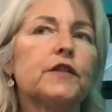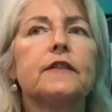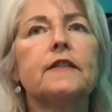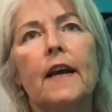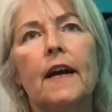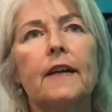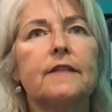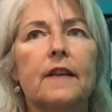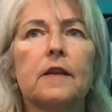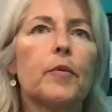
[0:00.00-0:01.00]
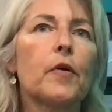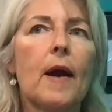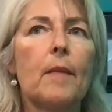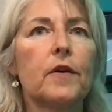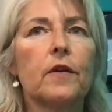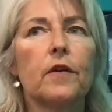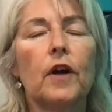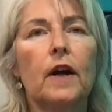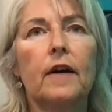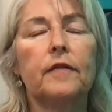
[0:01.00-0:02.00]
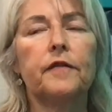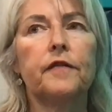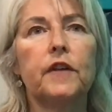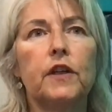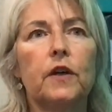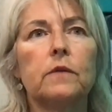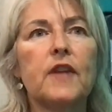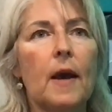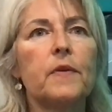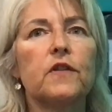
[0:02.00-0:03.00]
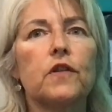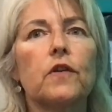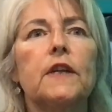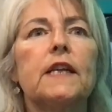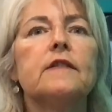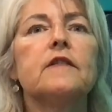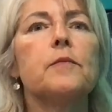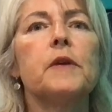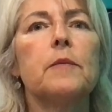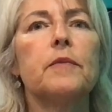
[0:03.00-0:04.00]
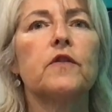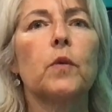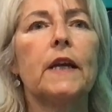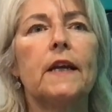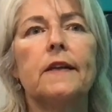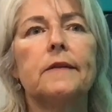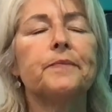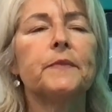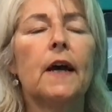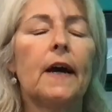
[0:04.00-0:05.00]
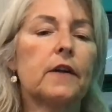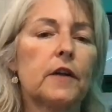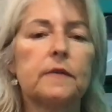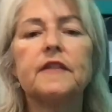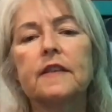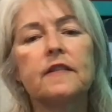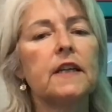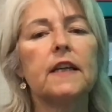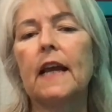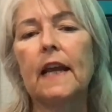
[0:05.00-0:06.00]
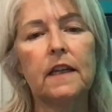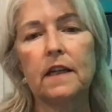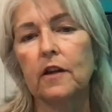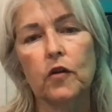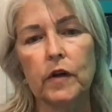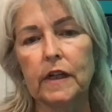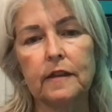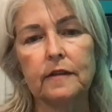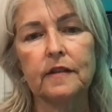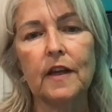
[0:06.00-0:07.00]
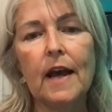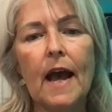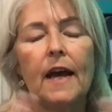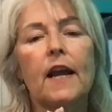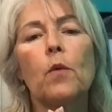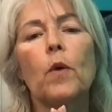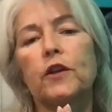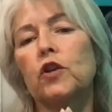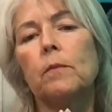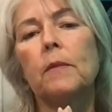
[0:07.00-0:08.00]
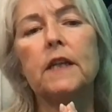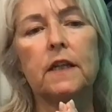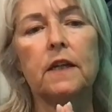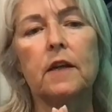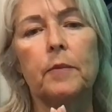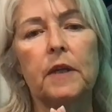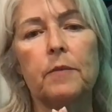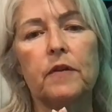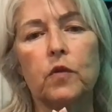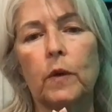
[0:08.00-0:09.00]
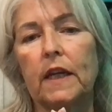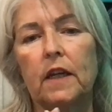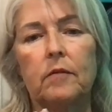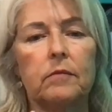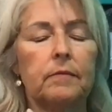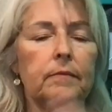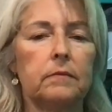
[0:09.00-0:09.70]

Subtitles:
just say I set the parameter of, temperature needs to be between, 60 and 80 degrees, and I want humidity to be between